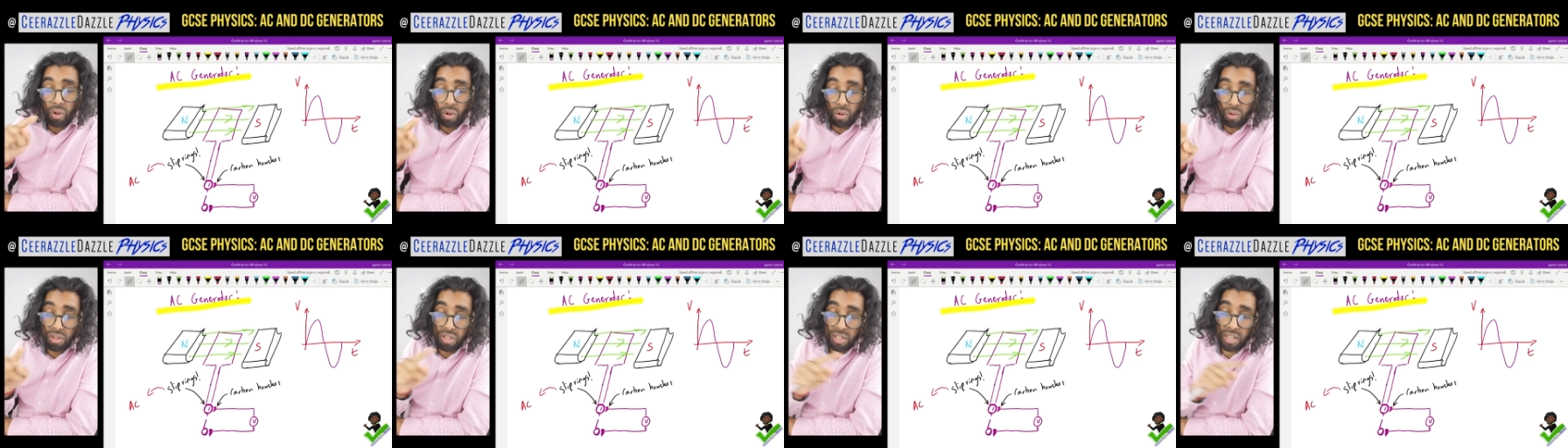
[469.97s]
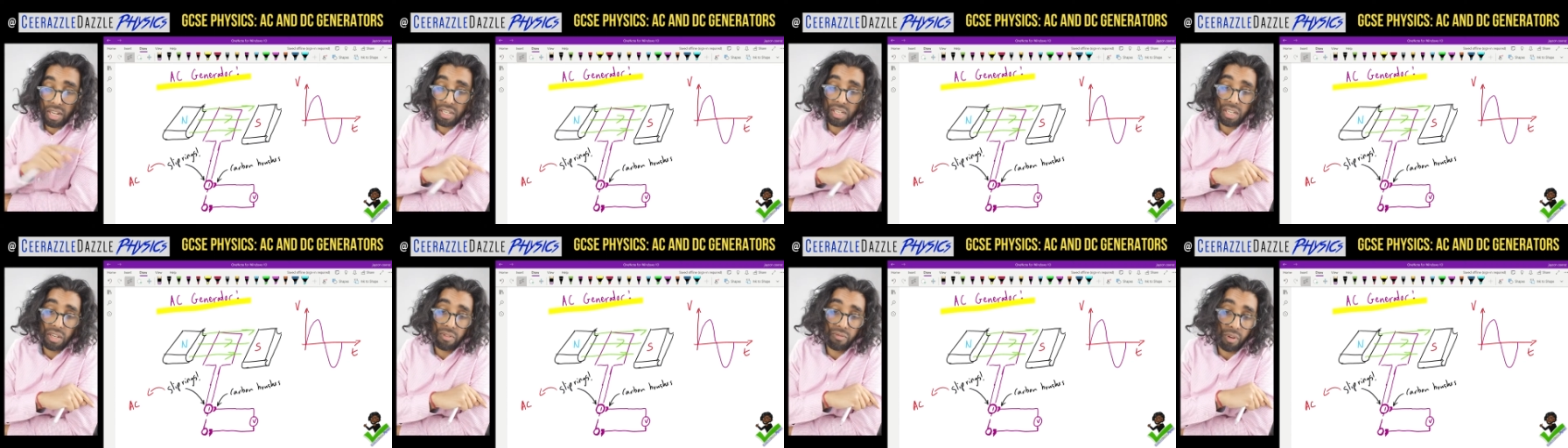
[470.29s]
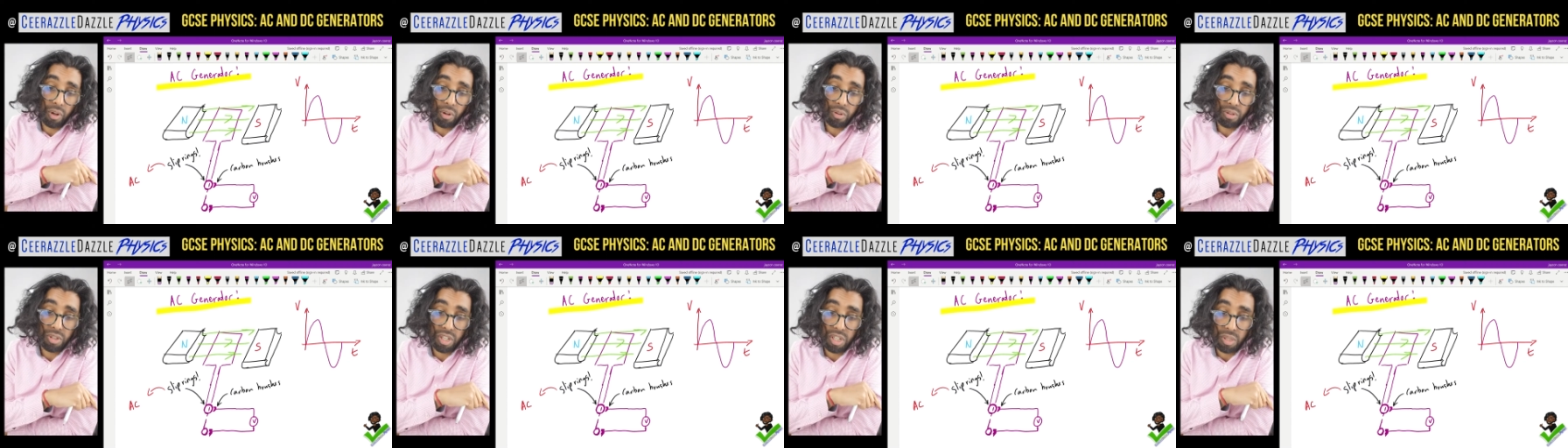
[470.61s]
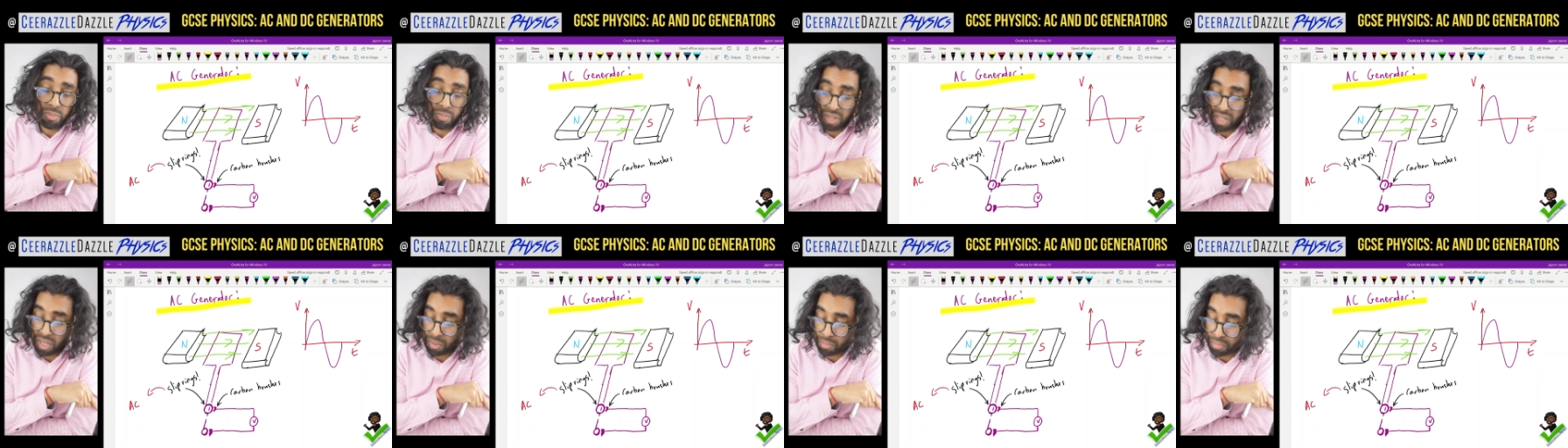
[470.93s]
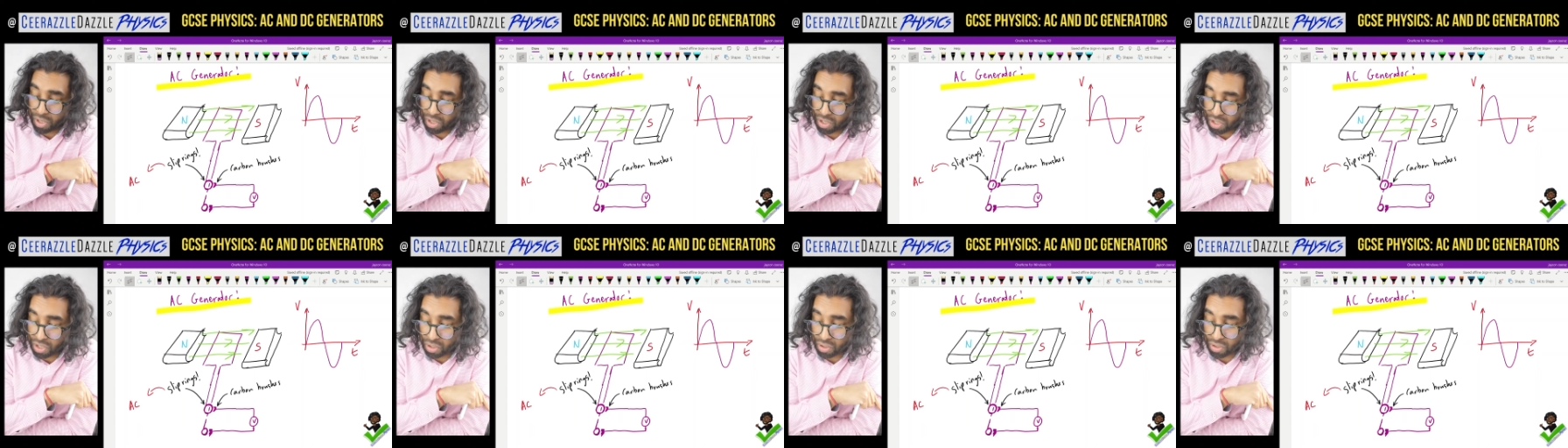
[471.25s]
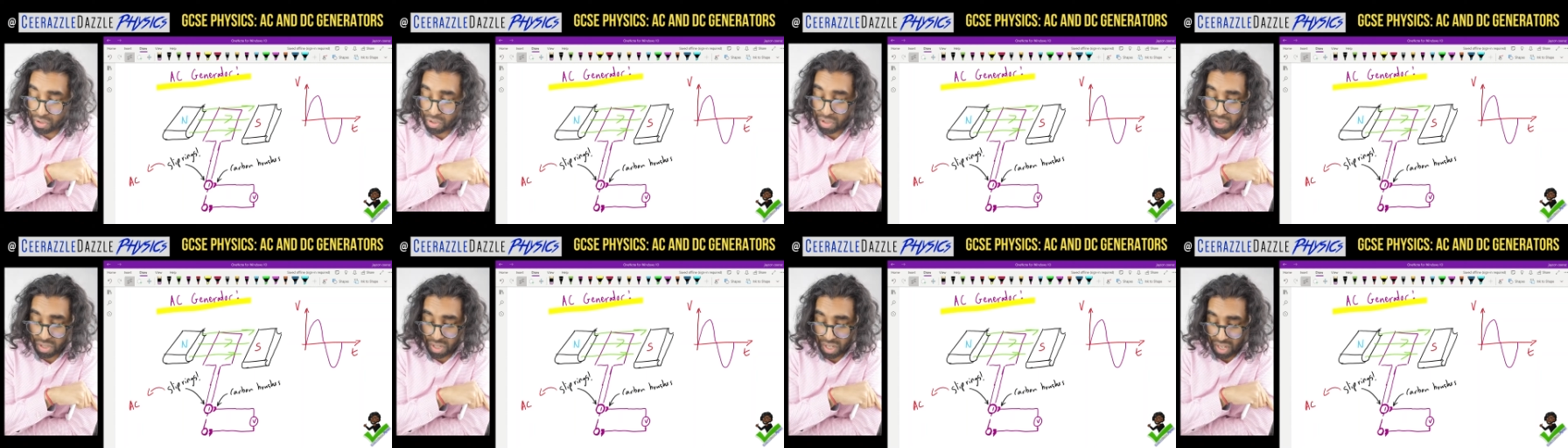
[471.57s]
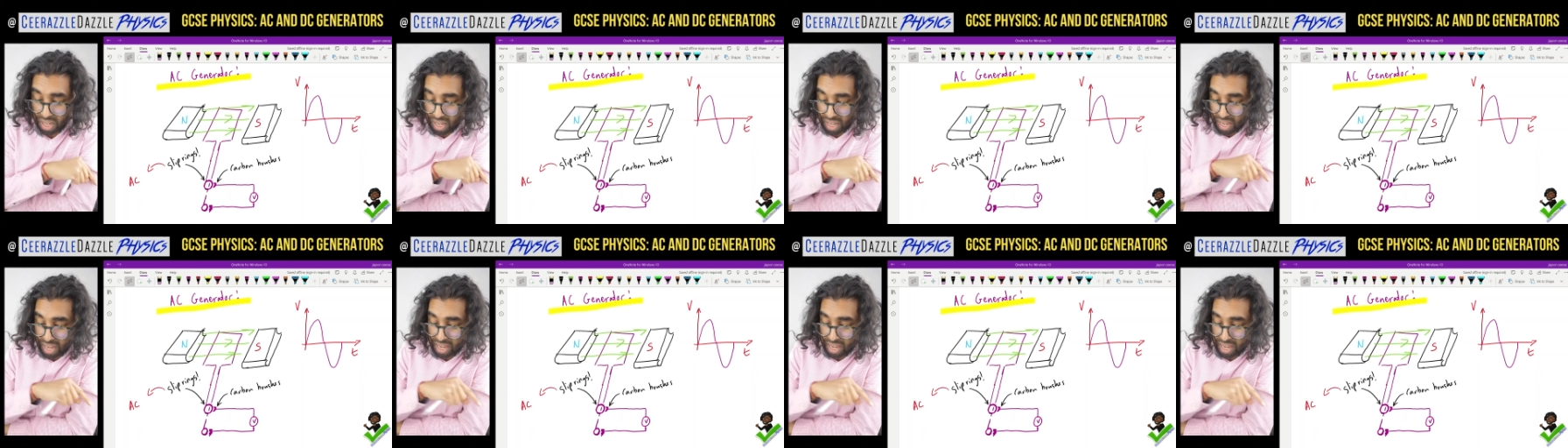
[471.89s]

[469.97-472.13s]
alternating voltage being produced.